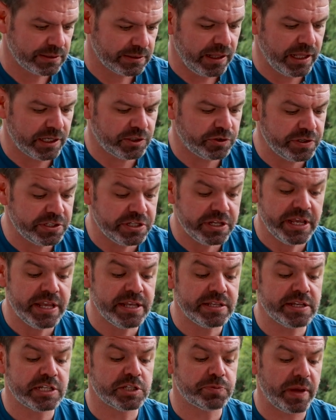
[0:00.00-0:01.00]
Electricity
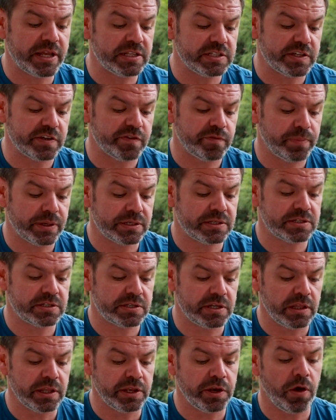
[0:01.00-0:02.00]
is expensive, but
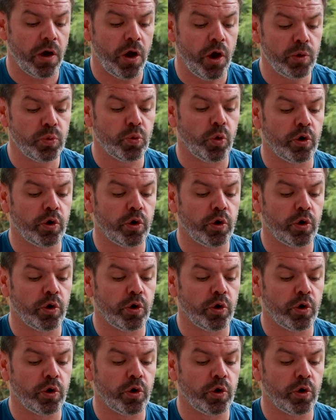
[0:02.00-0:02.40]
distilling your own